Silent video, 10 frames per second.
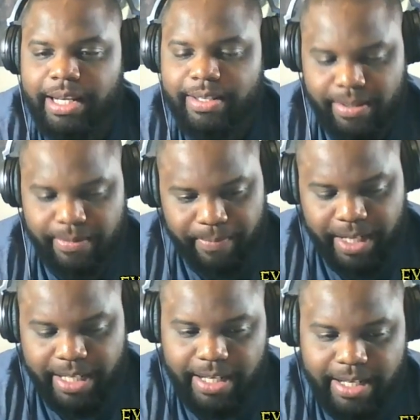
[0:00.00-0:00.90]
It's
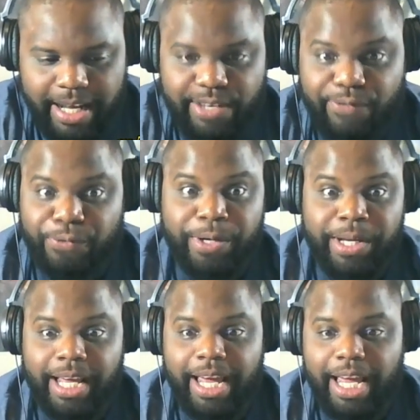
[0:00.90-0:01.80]
it's a nice
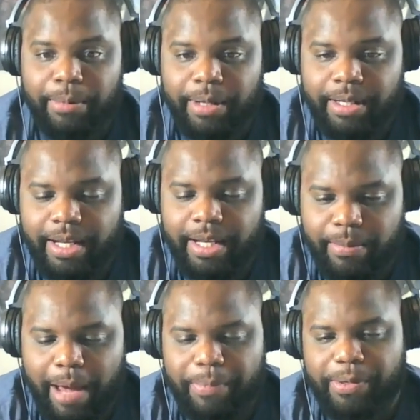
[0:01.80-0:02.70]
free game, and, and
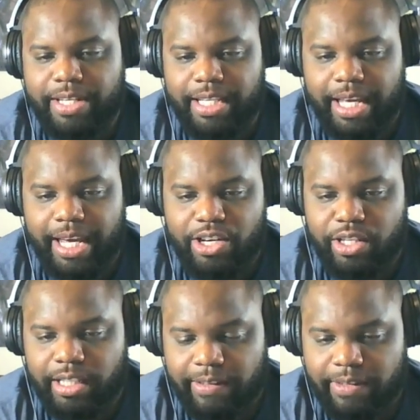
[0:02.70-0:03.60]
I'm happy to see they
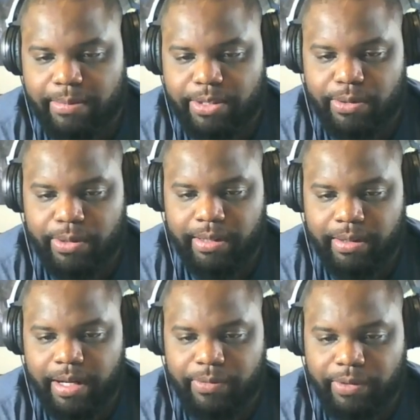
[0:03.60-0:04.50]
actually lived up to it
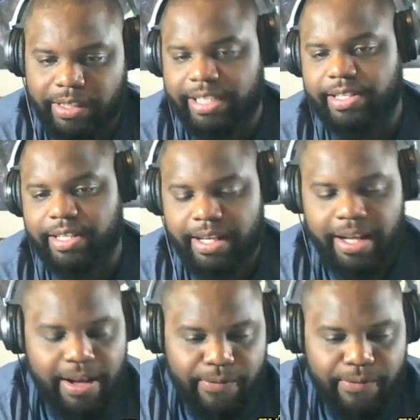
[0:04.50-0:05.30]
and, and released it.